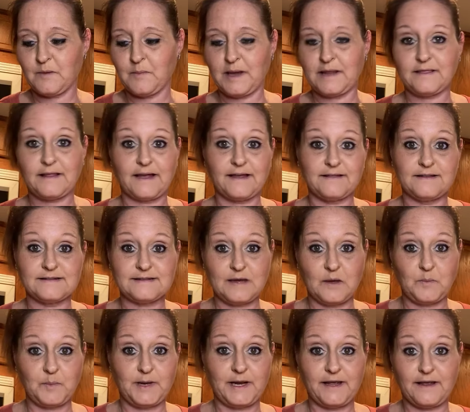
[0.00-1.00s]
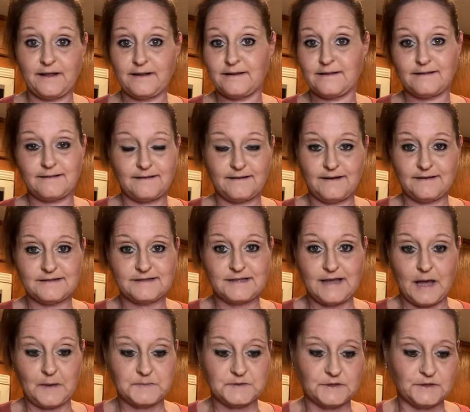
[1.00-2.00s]
I like this company and it's
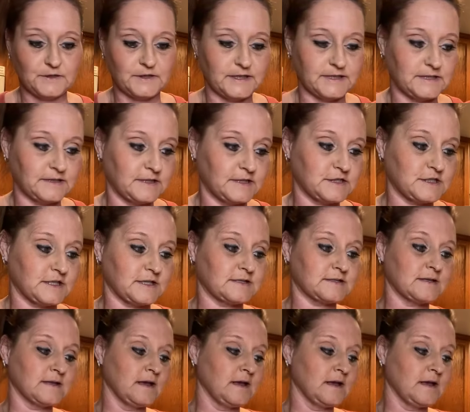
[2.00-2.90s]
absolutely delicious.